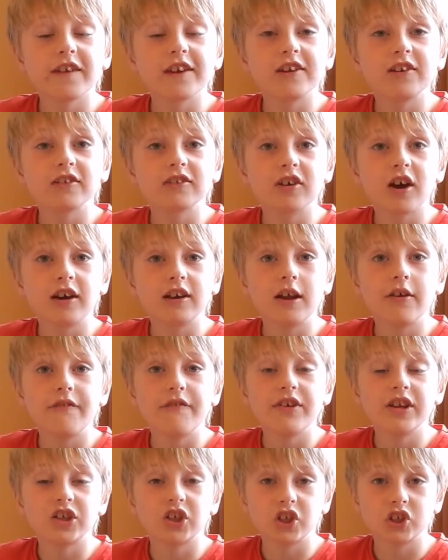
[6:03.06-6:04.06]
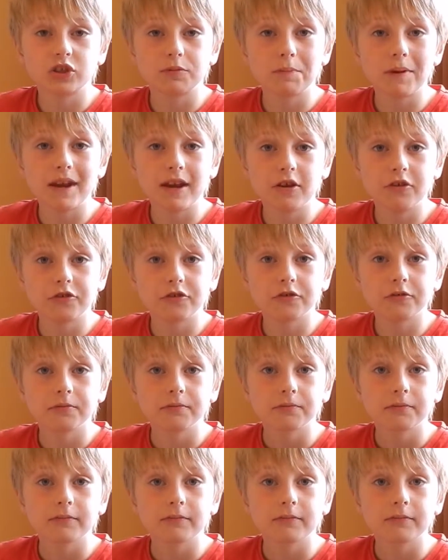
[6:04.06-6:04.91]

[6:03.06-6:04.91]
the design of fidget spinners.